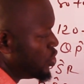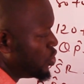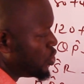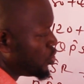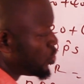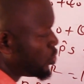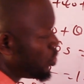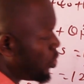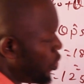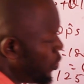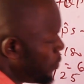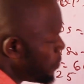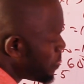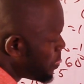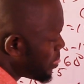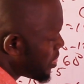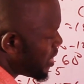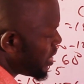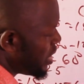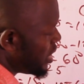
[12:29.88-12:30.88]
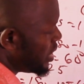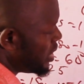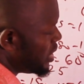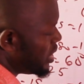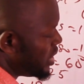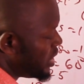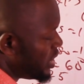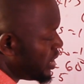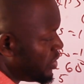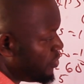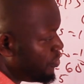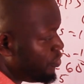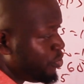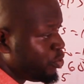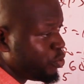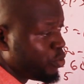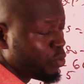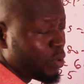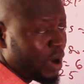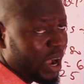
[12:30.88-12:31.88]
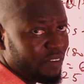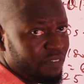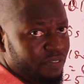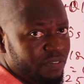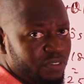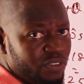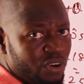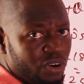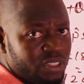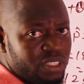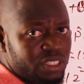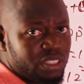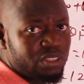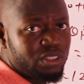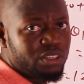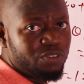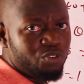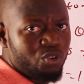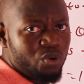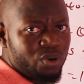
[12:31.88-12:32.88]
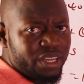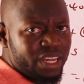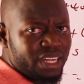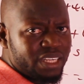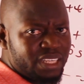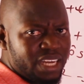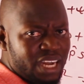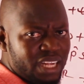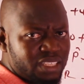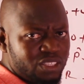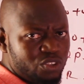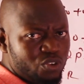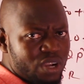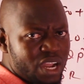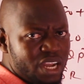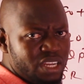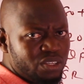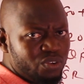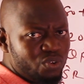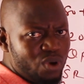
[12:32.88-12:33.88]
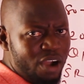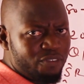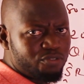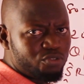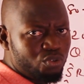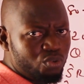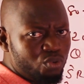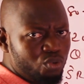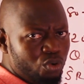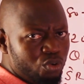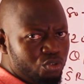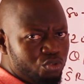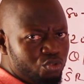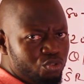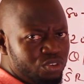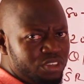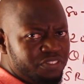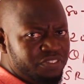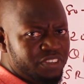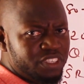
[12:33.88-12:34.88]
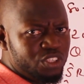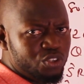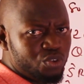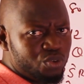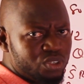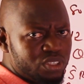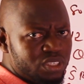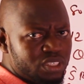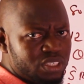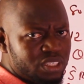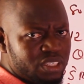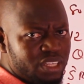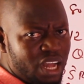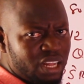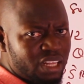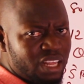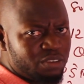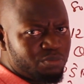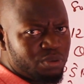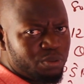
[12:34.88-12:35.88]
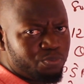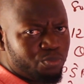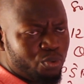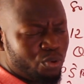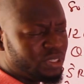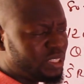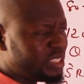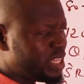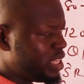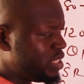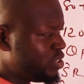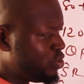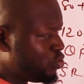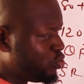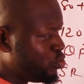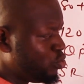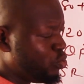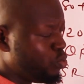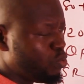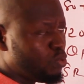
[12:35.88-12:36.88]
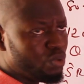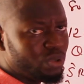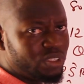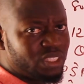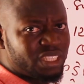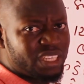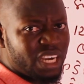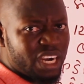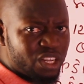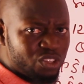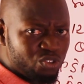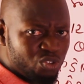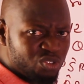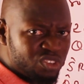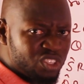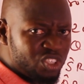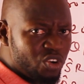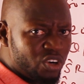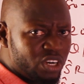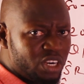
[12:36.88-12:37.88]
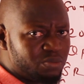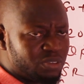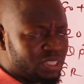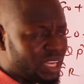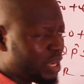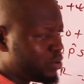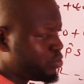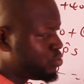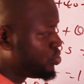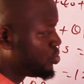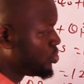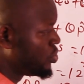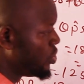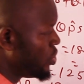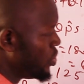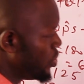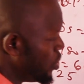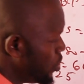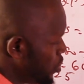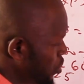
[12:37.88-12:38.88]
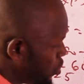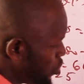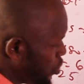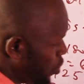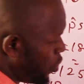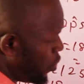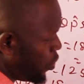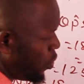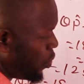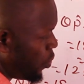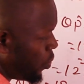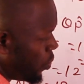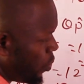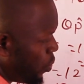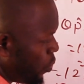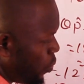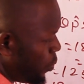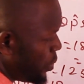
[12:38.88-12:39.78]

So if you don't get that, you have to go through the videos that have been posted to check those theorems out. So